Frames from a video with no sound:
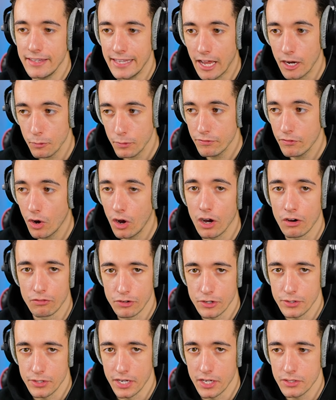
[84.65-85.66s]
Now that we've got our
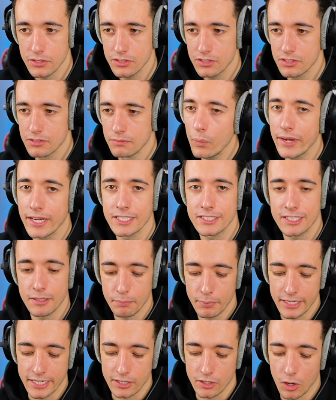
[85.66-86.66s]
root notes, we can
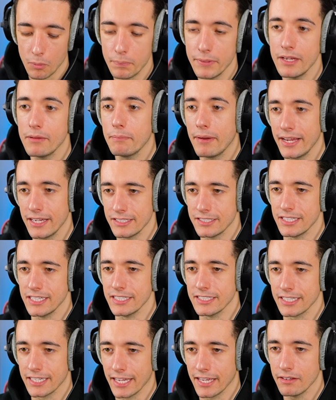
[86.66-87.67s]
simply copy and paste
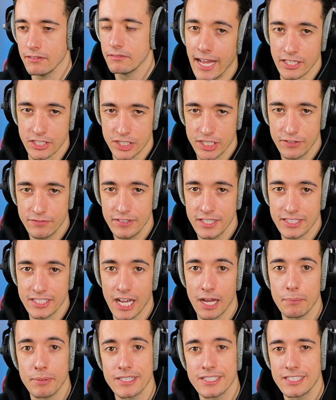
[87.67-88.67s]
these again and shift these
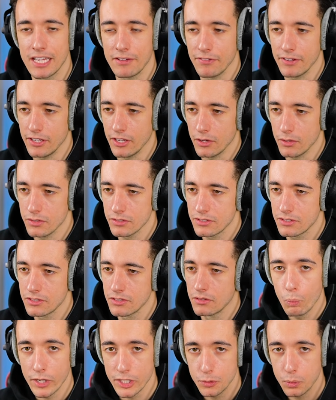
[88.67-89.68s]
up 7 notes,
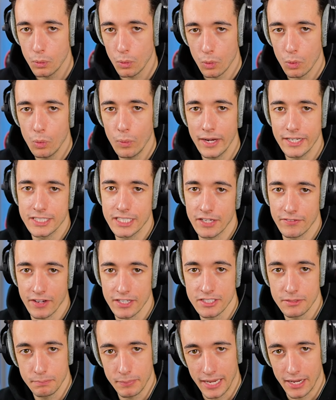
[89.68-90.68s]
which will always give
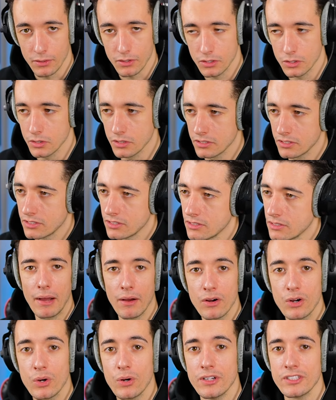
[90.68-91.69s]
us power chords.
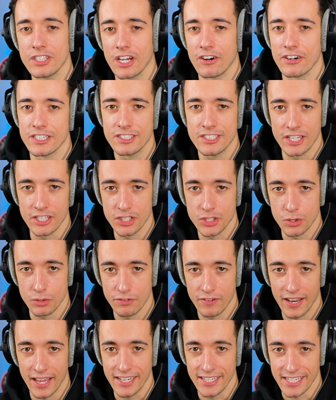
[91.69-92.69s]
Power chords are essential
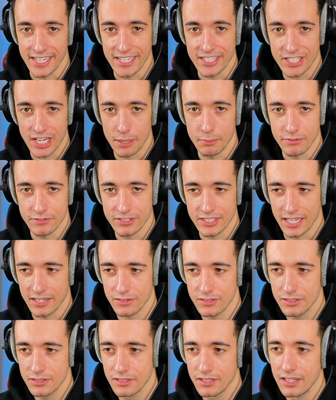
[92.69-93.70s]
for that Yeat type of
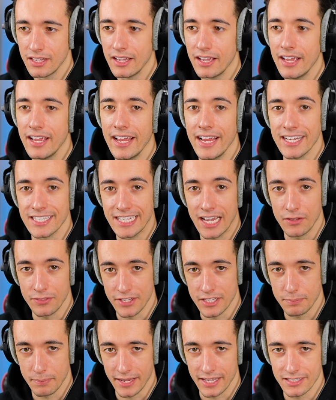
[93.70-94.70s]
sound. Here's how
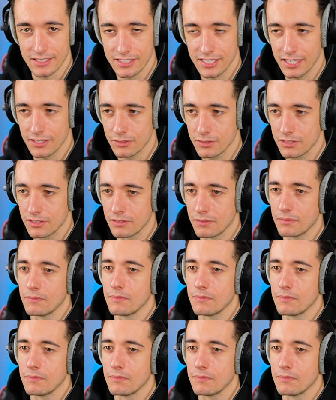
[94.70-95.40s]
this pattern sounds.